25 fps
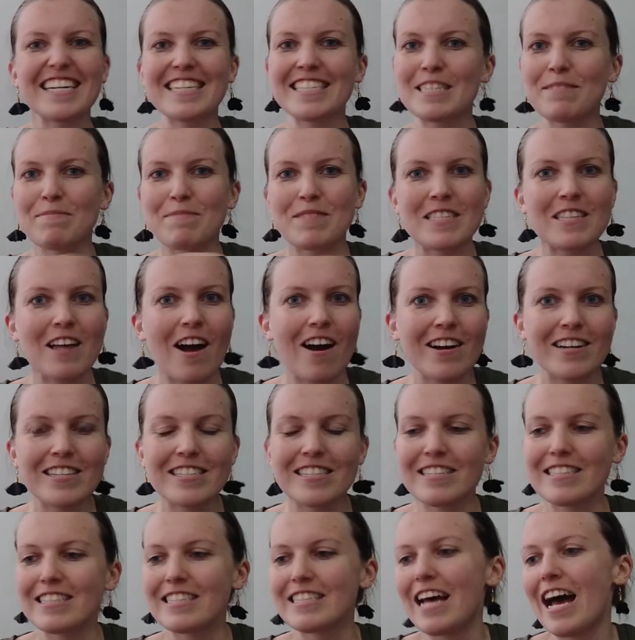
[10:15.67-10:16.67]
some socks
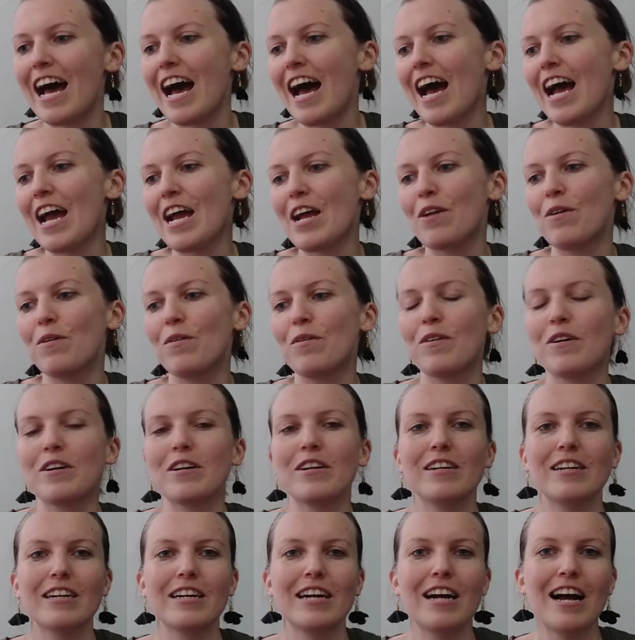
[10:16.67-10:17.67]
inside
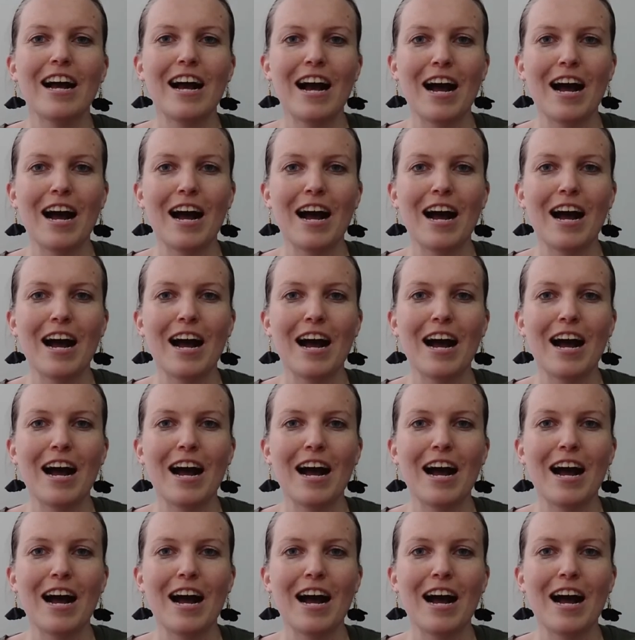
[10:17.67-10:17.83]
or